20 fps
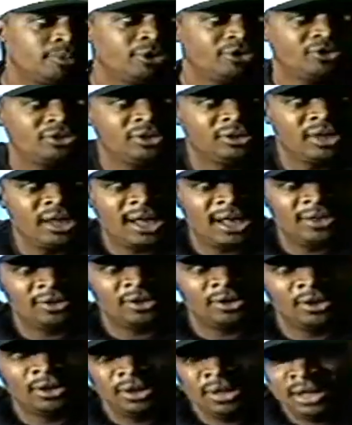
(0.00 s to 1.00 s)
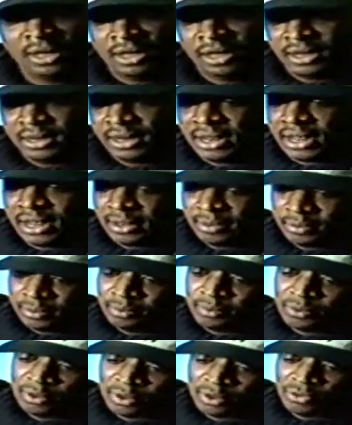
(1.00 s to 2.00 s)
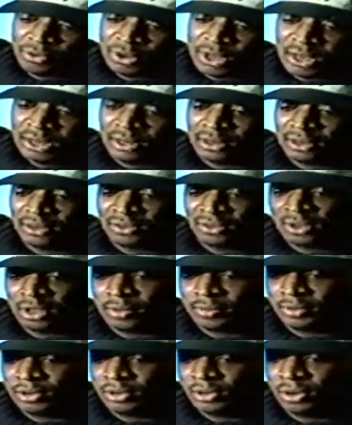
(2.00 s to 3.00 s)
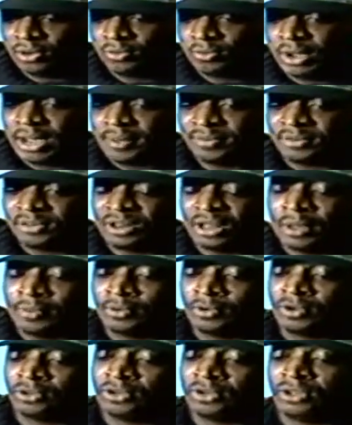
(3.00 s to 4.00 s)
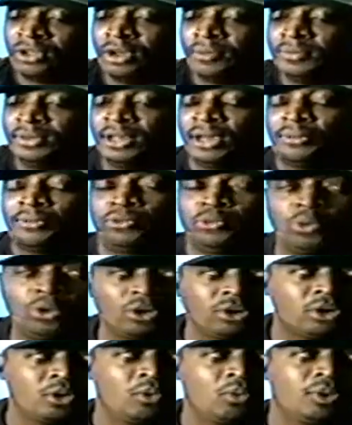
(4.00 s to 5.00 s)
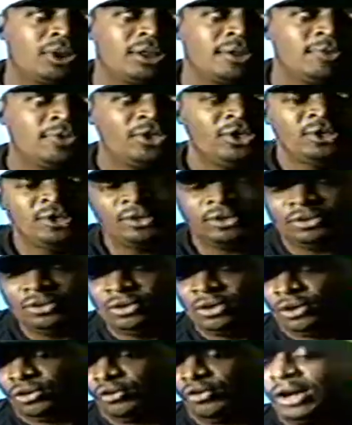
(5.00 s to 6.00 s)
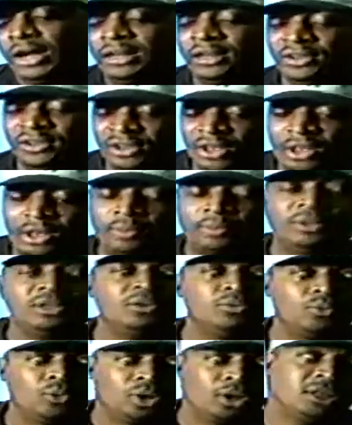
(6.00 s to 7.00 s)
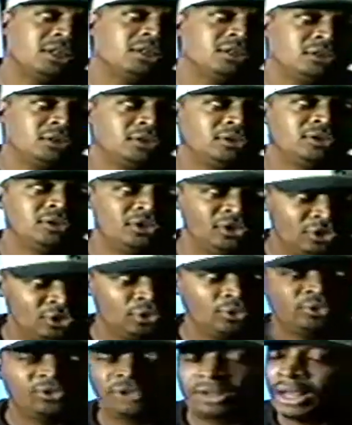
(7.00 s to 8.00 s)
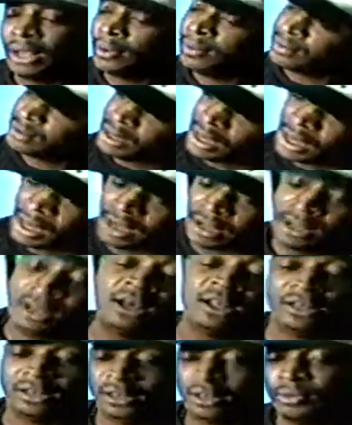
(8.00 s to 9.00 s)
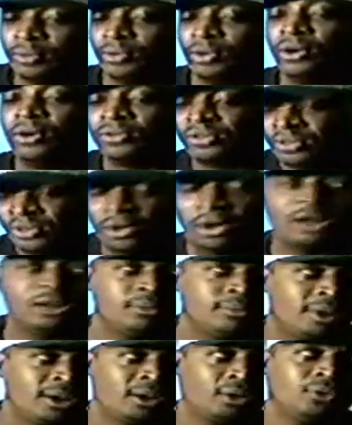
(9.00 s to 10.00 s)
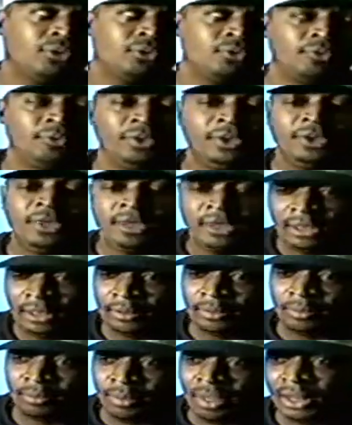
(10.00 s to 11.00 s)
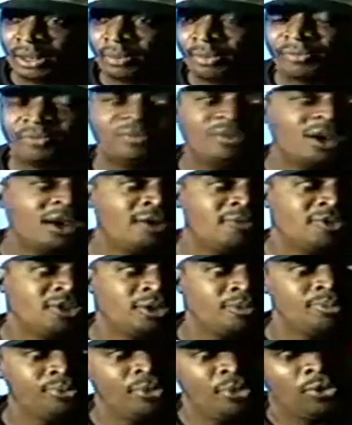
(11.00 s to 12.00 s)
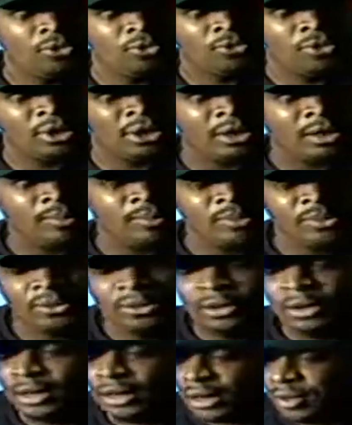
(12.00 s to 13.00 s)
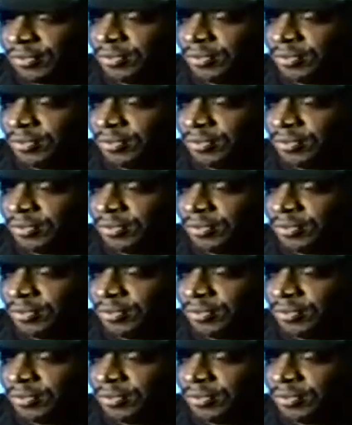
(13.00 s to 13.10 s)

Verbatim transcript: merchandising. And I created this company called Rap Style because the company I was working with, you know, tried to tell me what to do. So I was like, I cut them off, started my own, and made up a five-year program. And I